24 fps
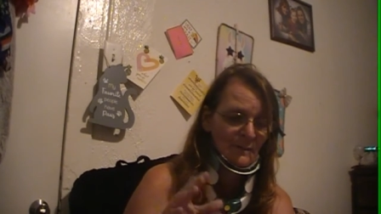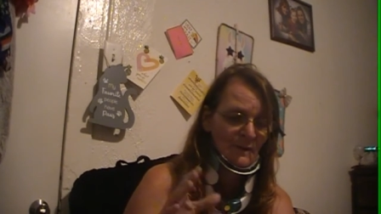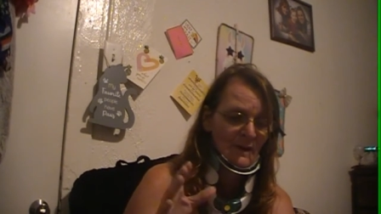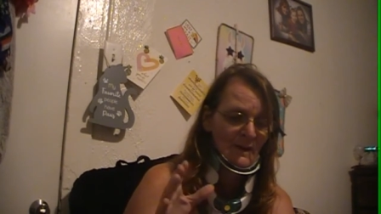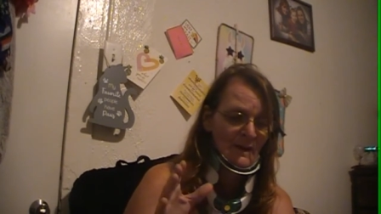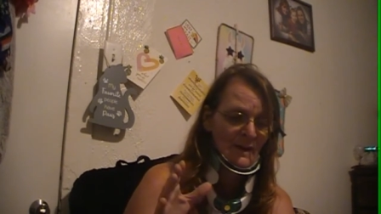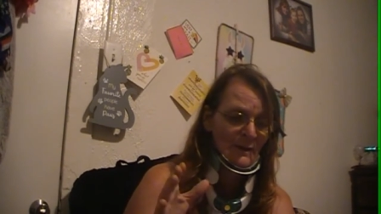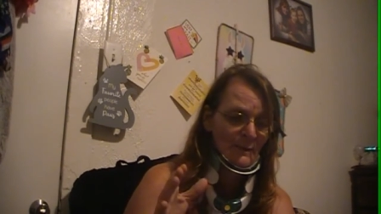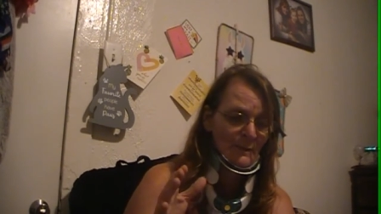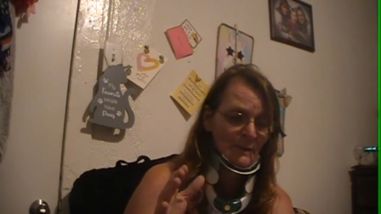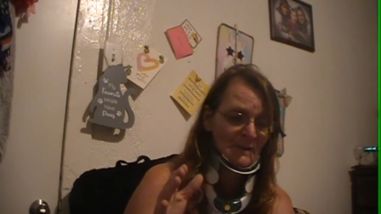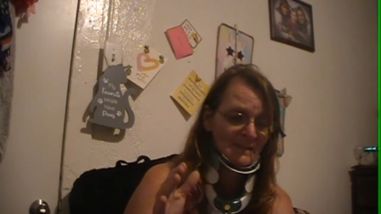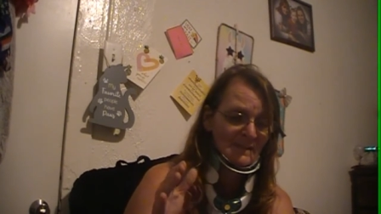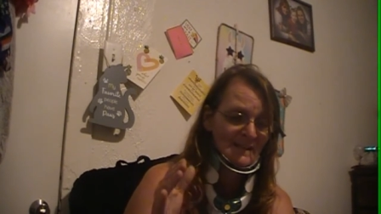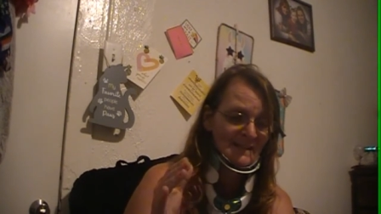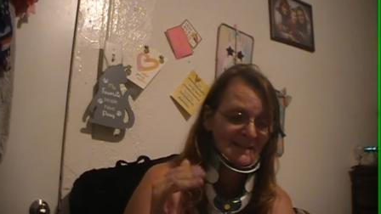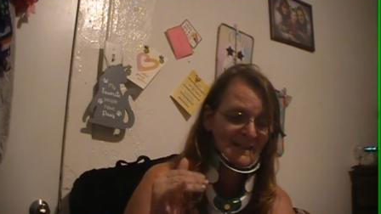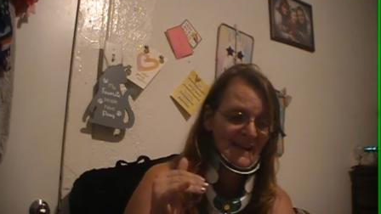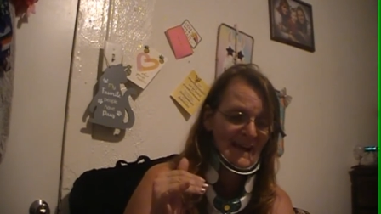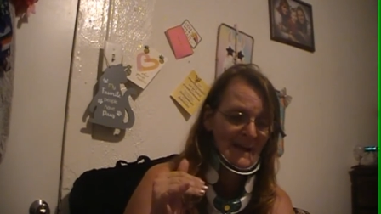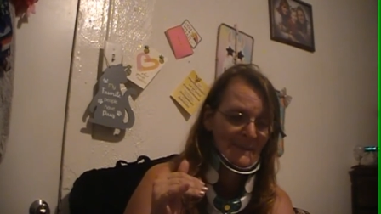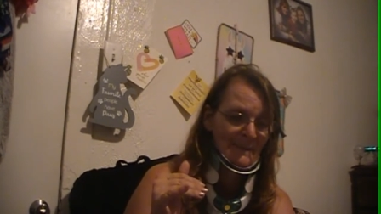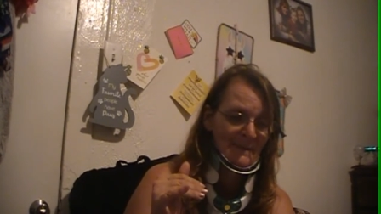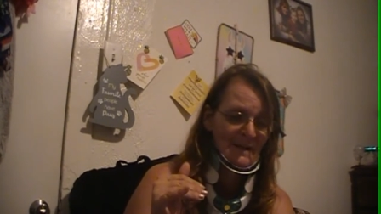The other one says
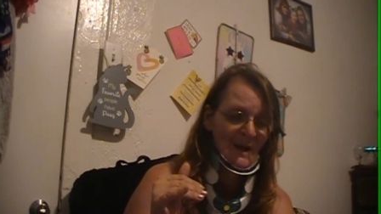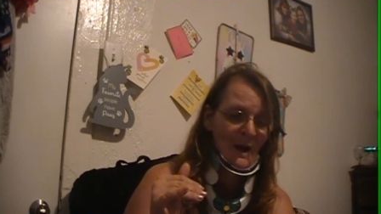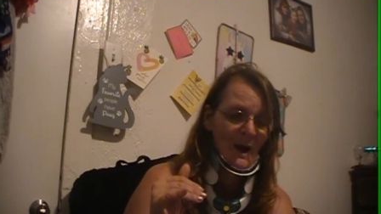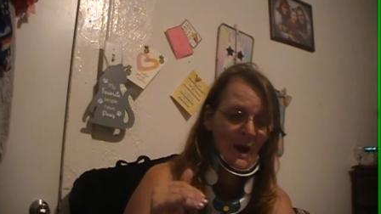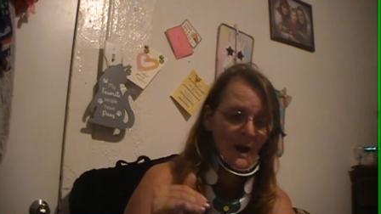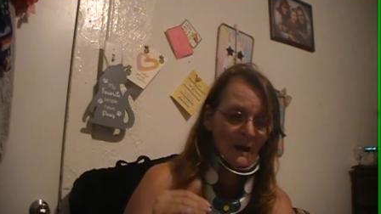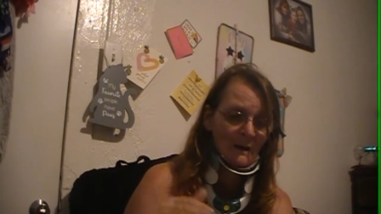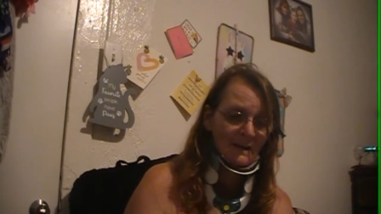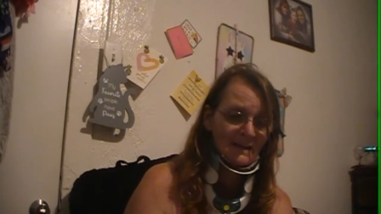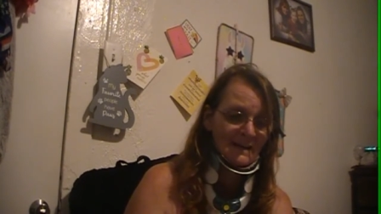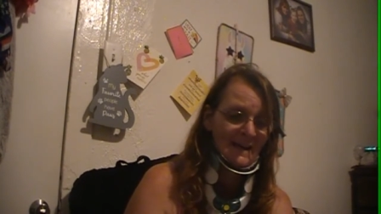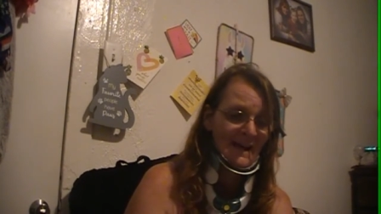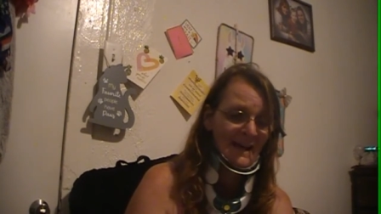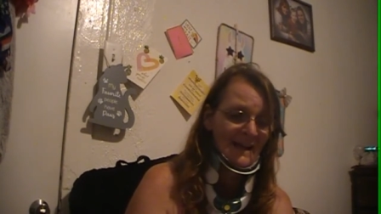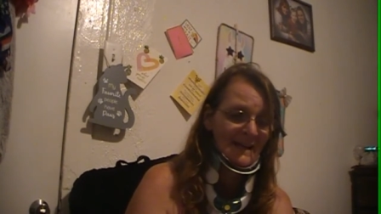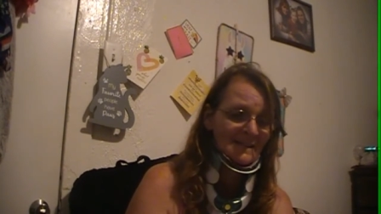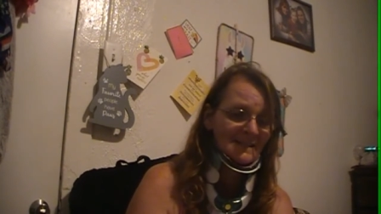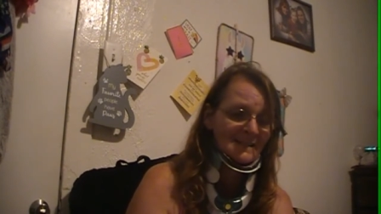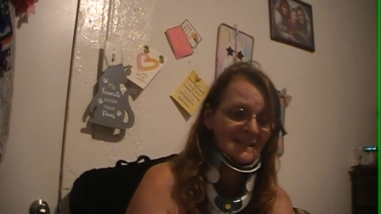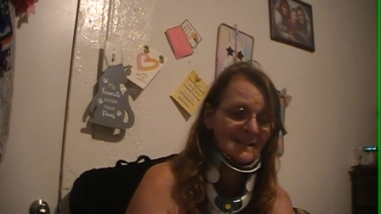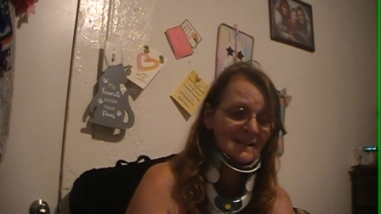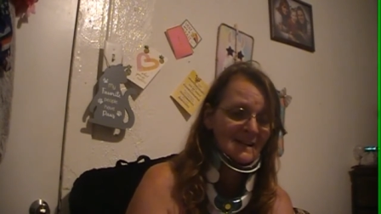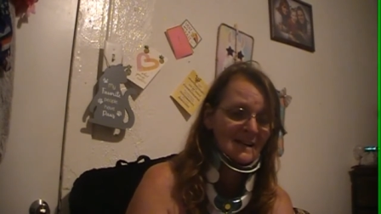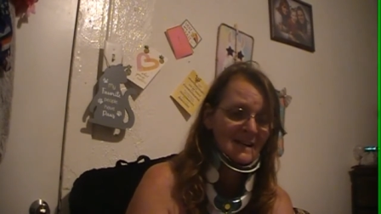Happy
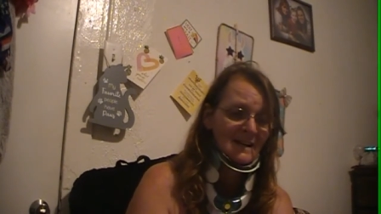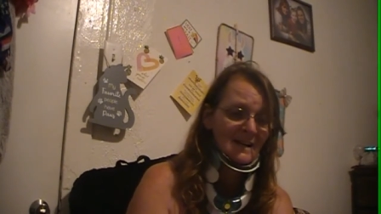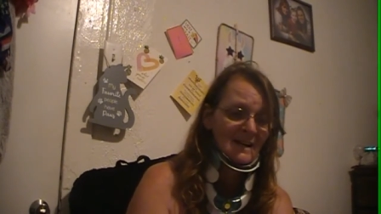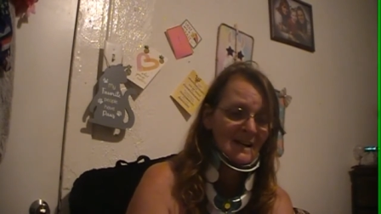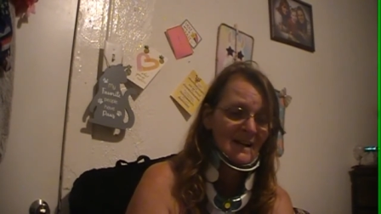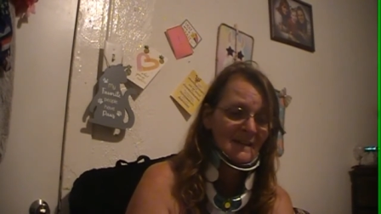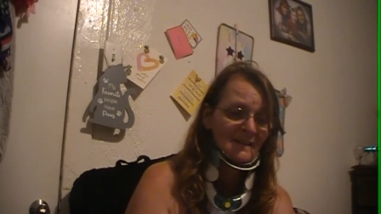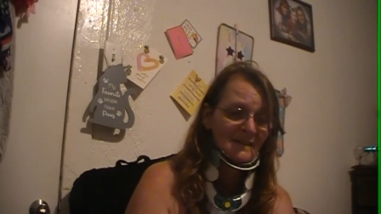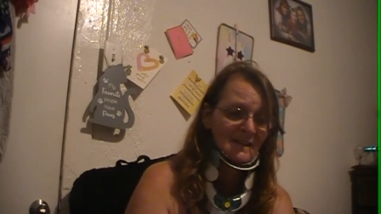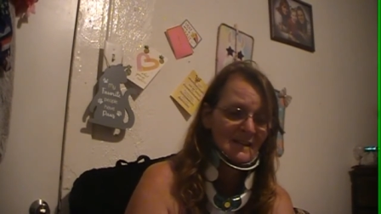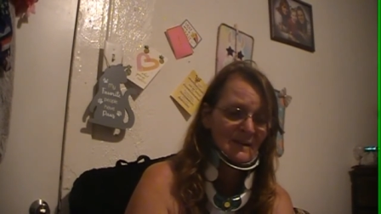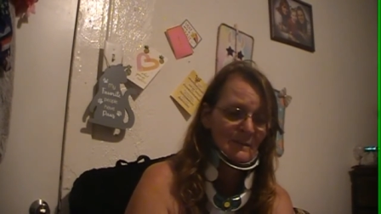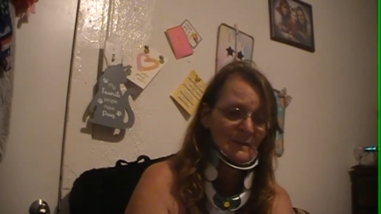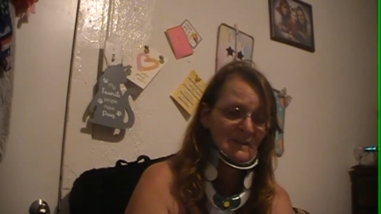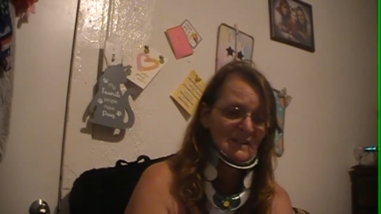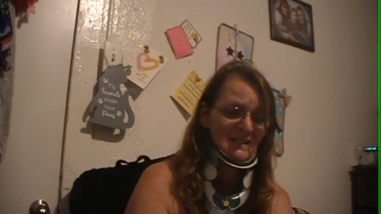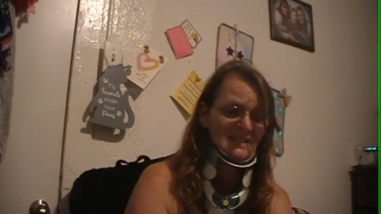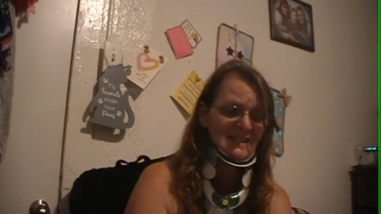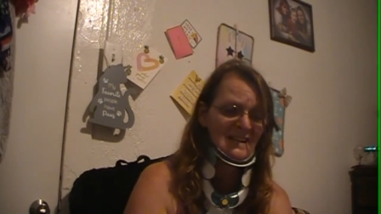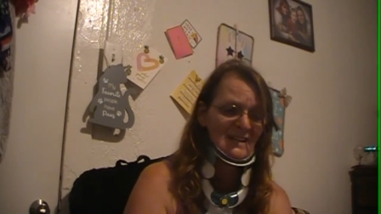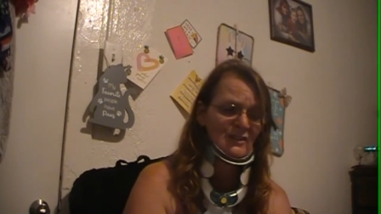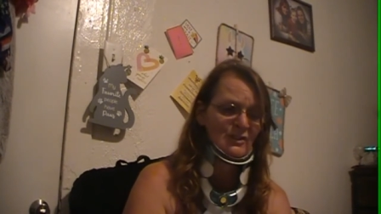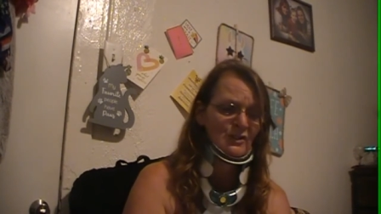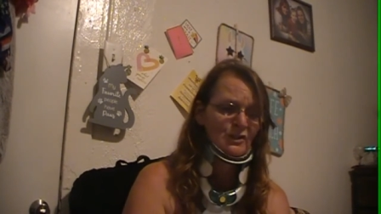Holidays, the other one
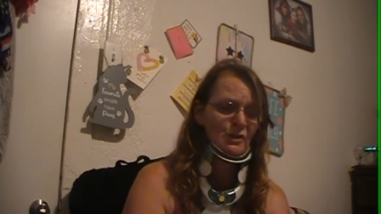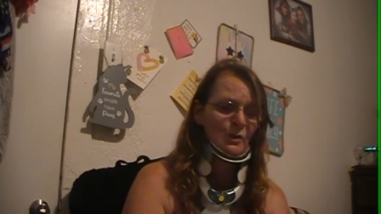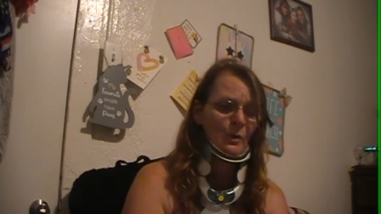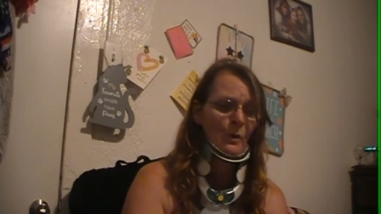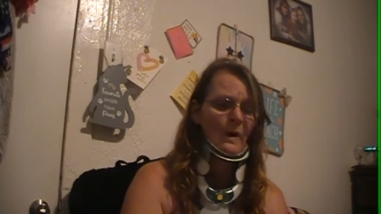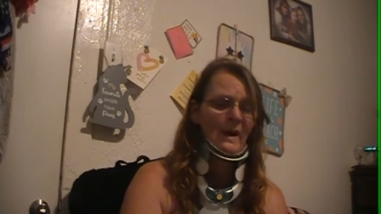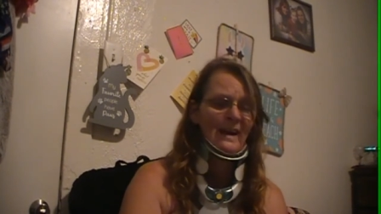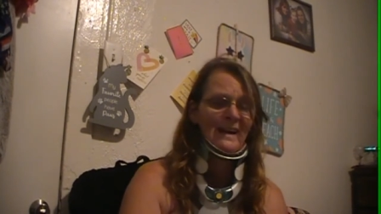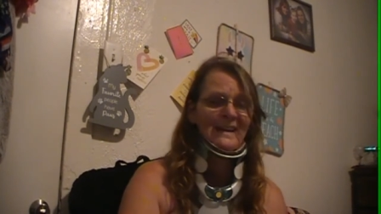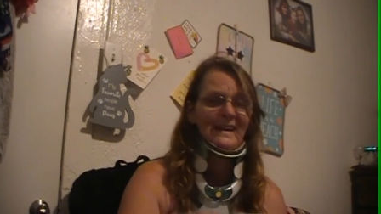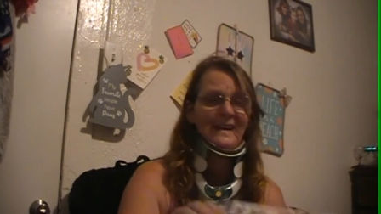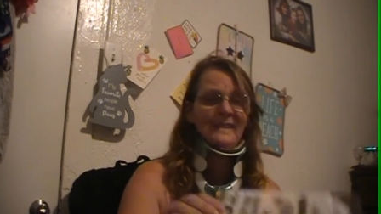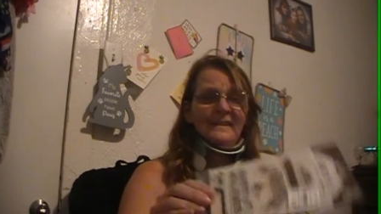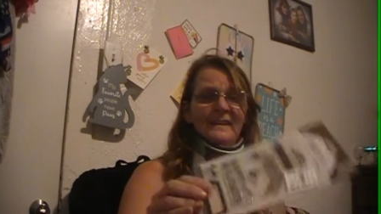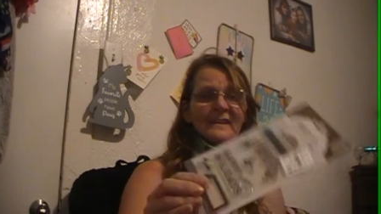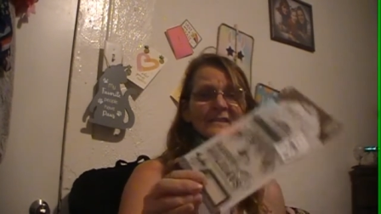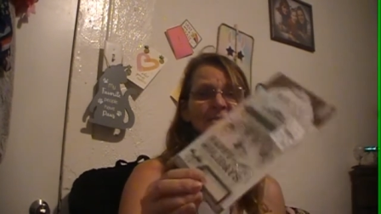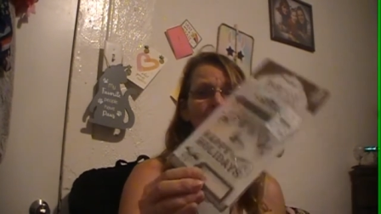says Joy, and then